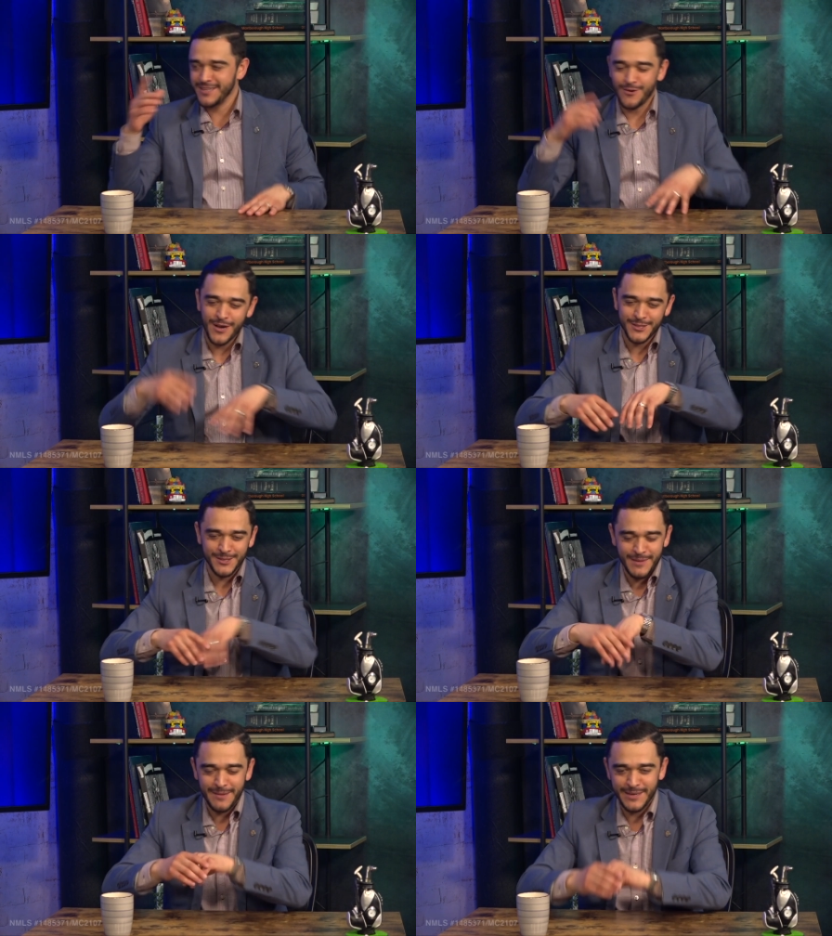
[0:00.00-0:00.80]
the
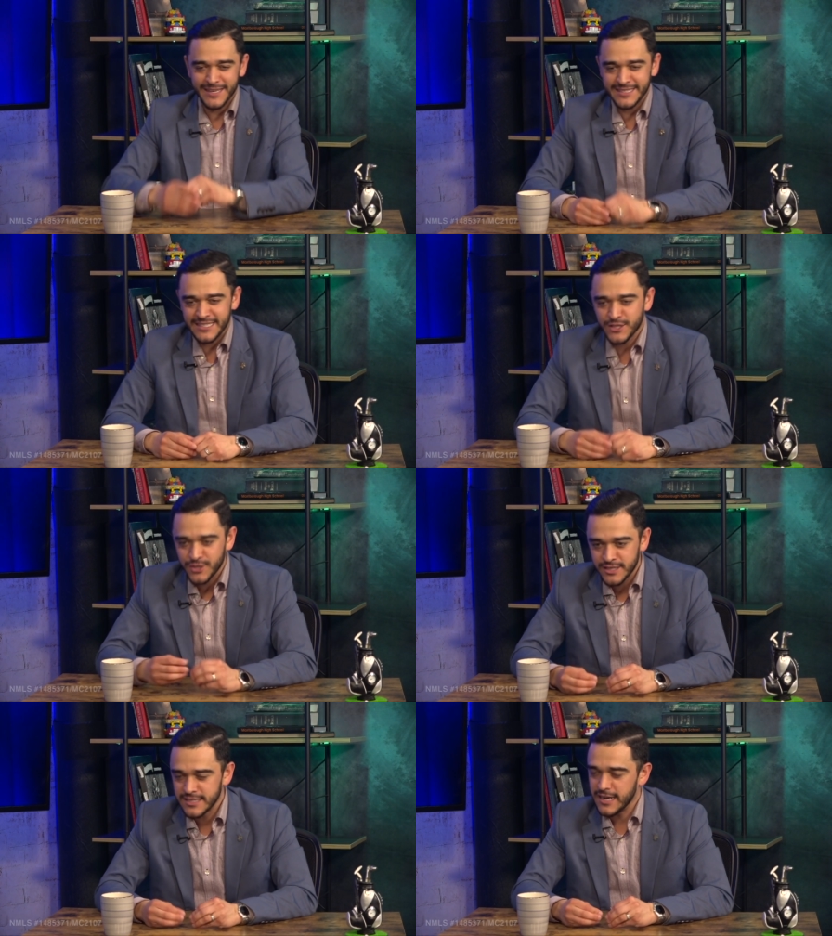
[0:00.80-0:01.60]
questions, man, because it's
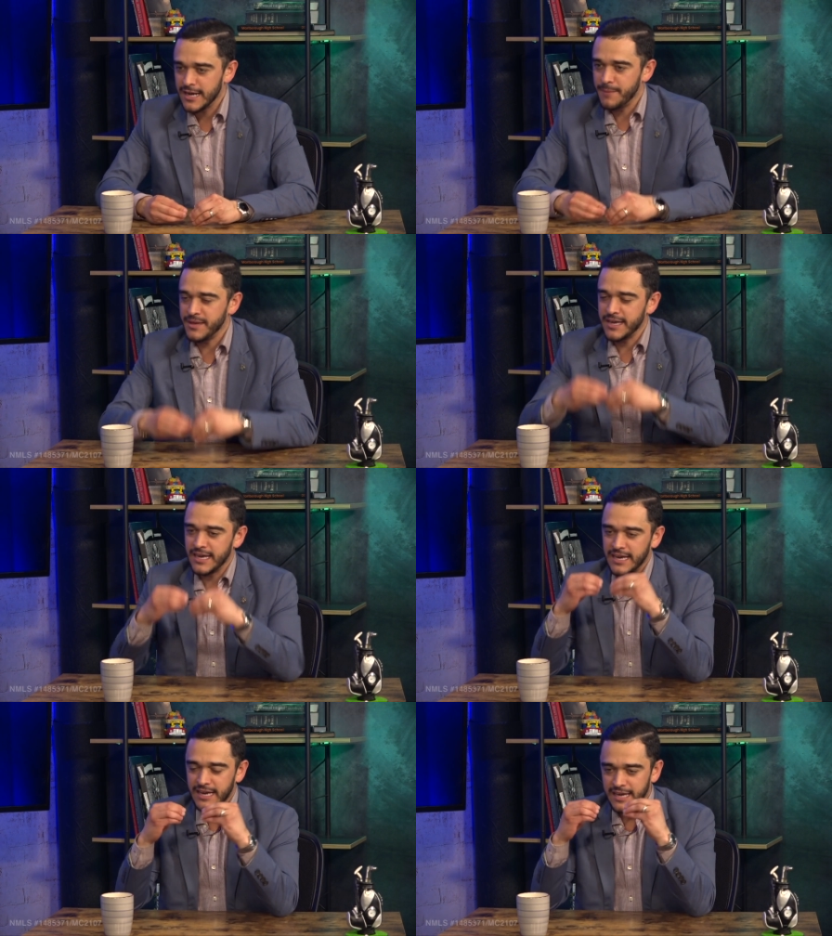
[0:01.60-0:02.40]
good.
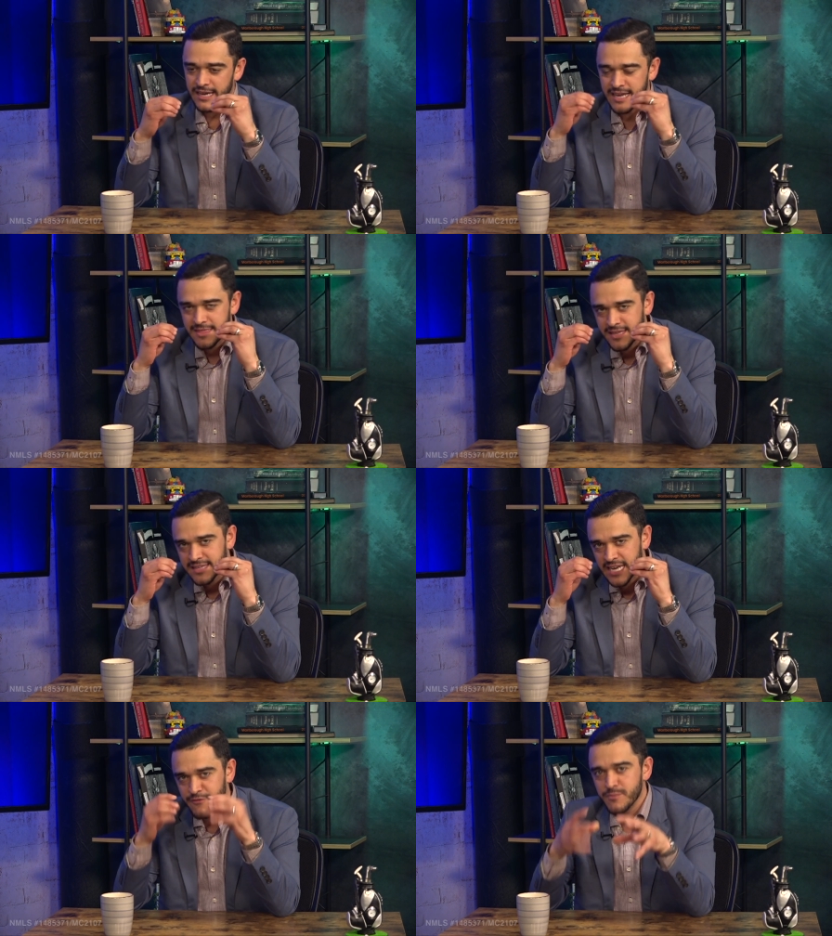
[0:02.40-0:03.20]
And I think
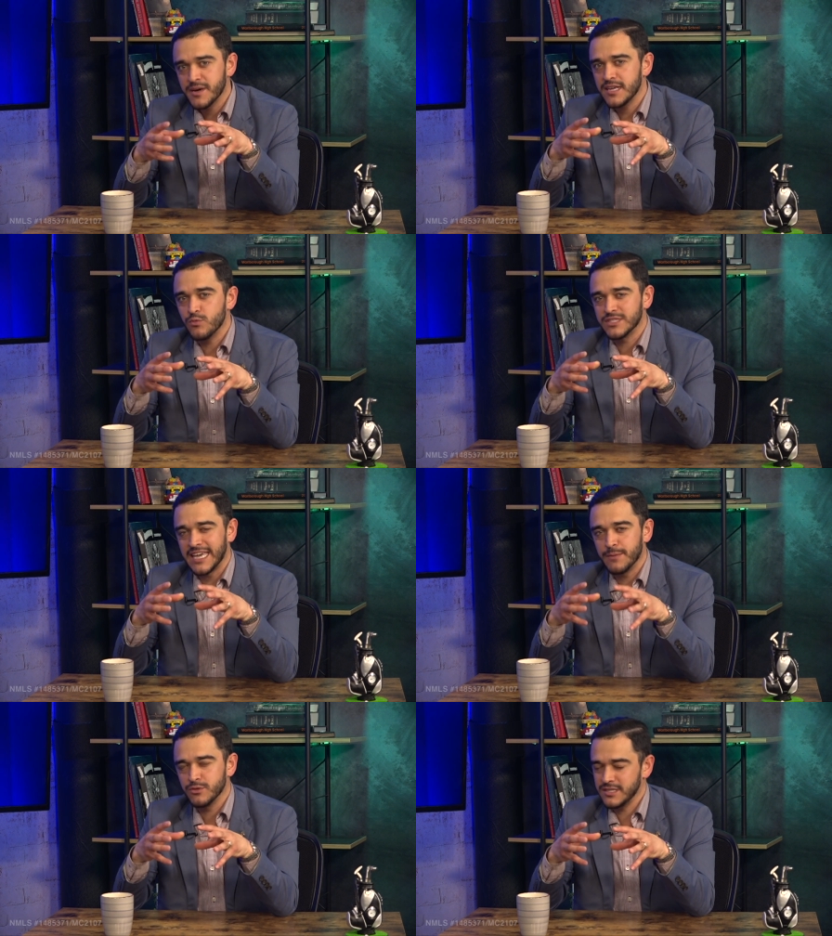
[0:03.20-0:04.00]
that everybody was
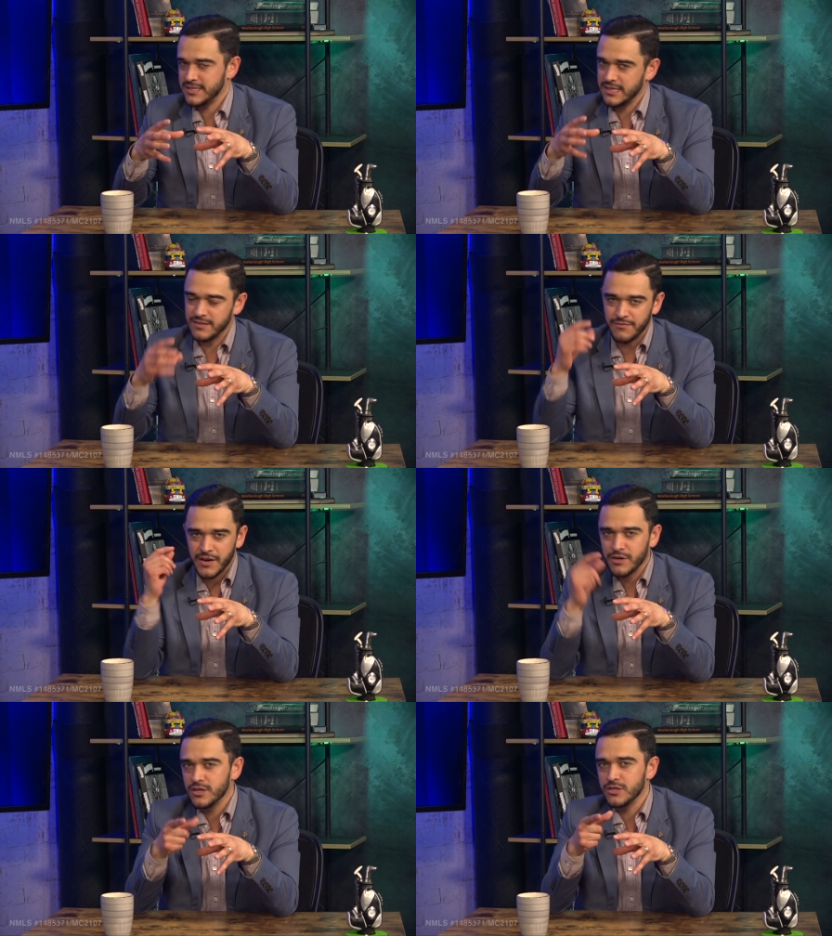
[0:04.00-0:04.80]
able to take some
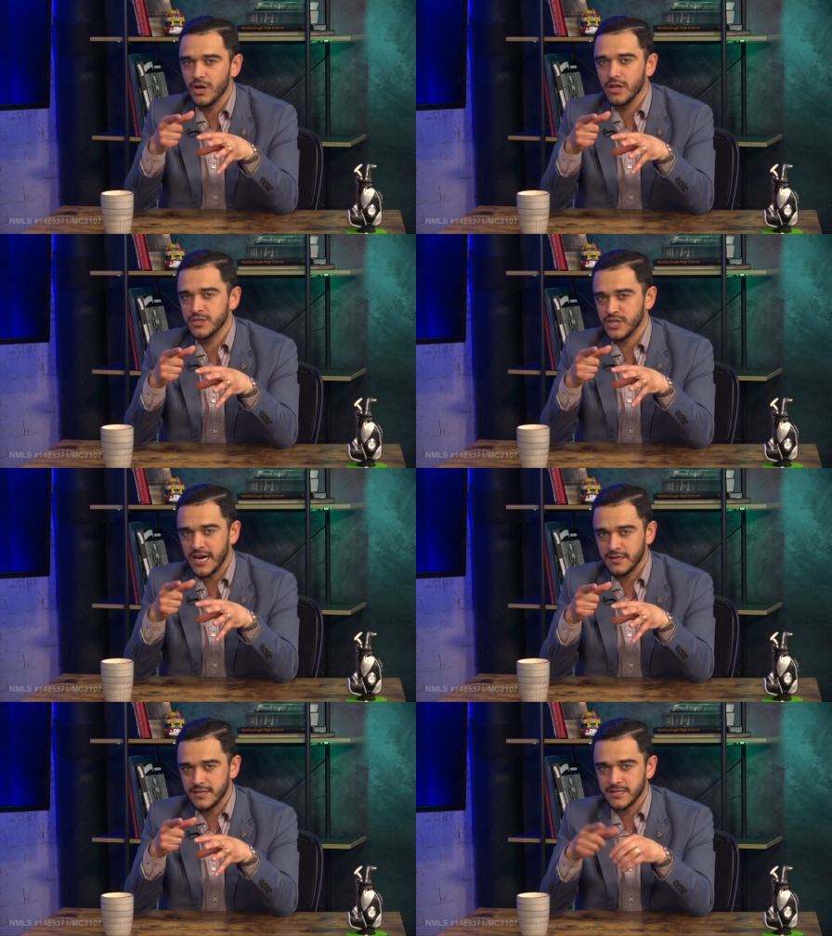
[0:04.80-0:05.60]
very good knowledge
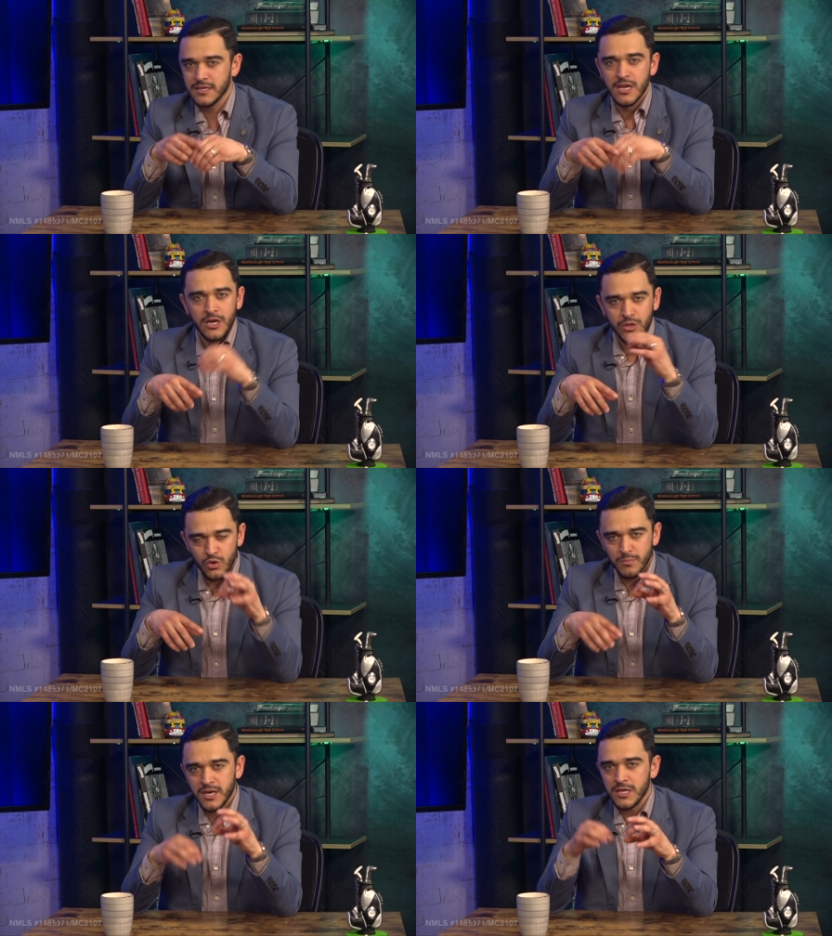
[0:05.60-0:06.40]
out of this.
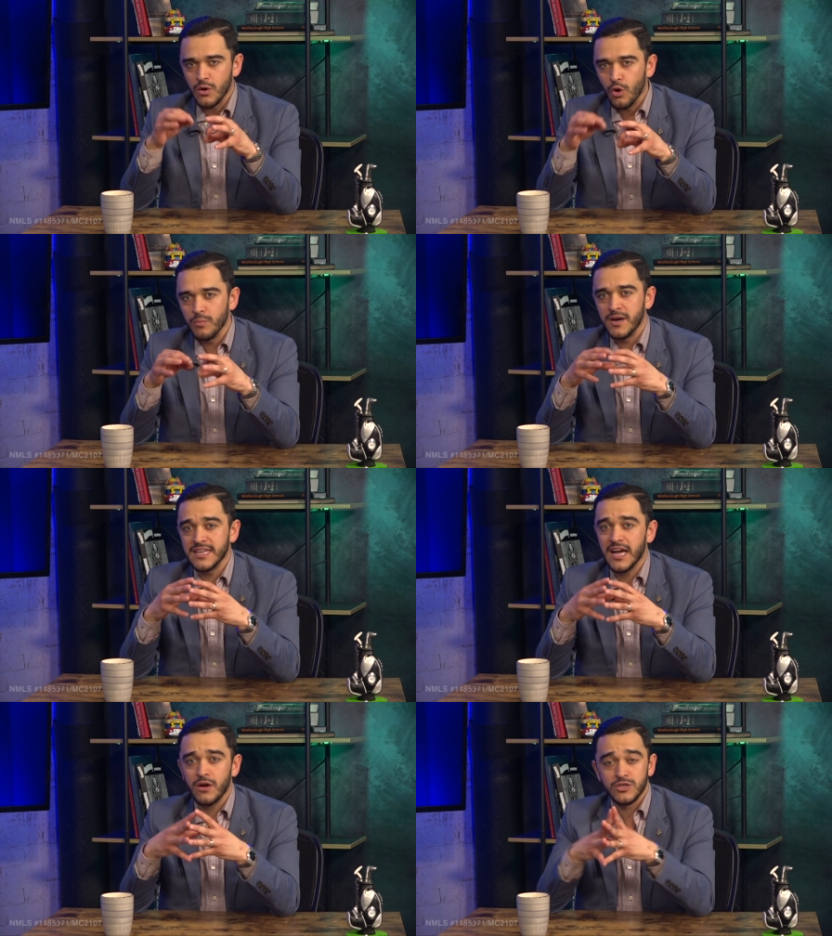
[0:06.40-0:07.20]
New money, old
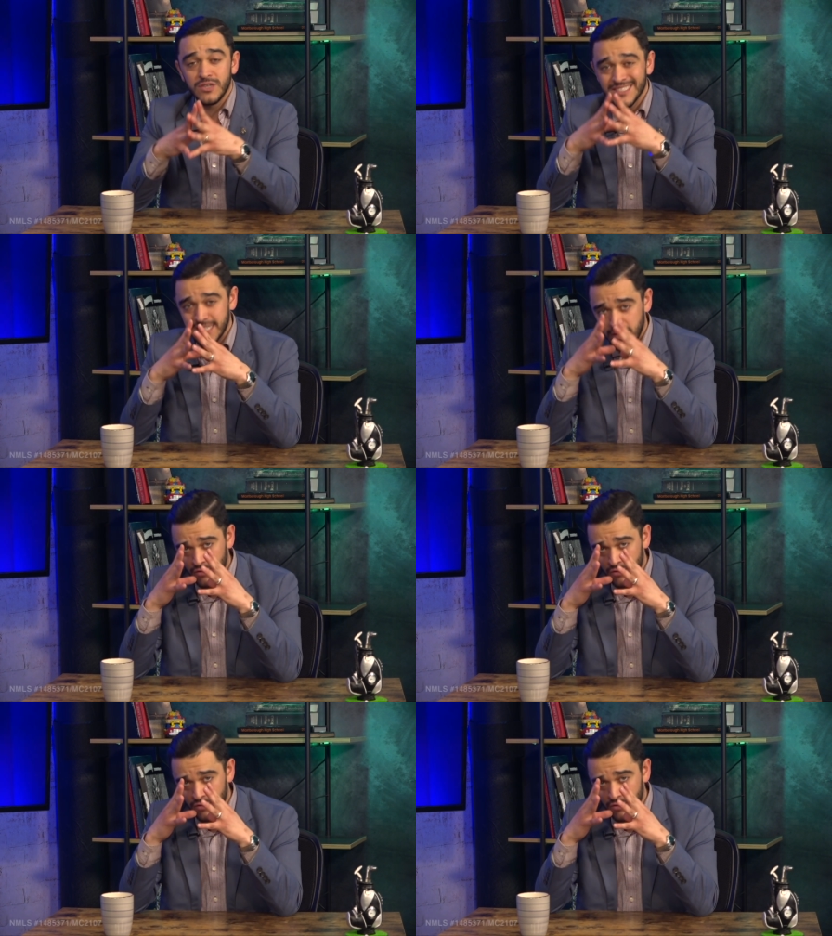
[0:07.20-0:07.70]
money, how you can take